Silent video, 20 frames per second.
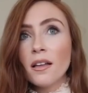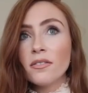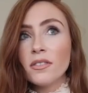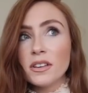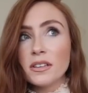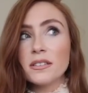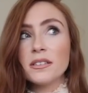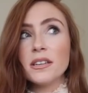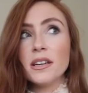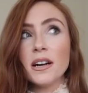
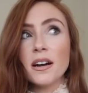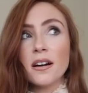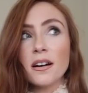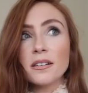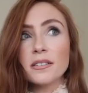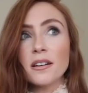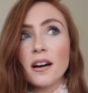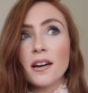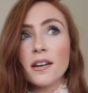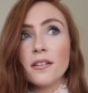this year
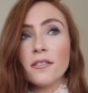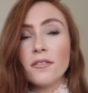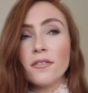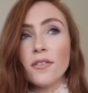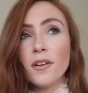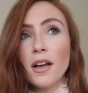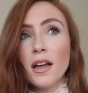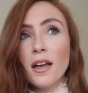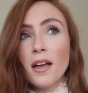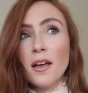has kind
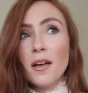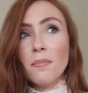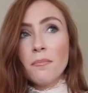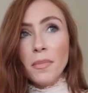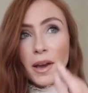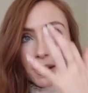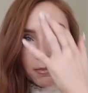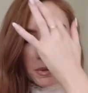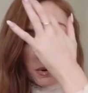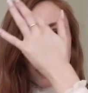of
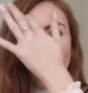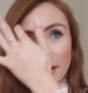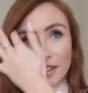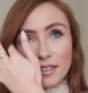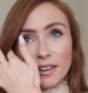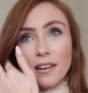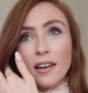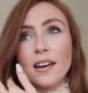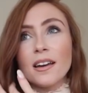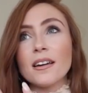made me want
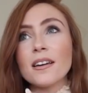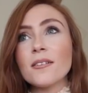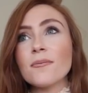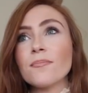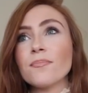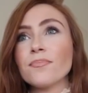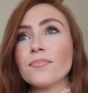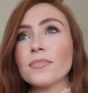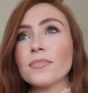to like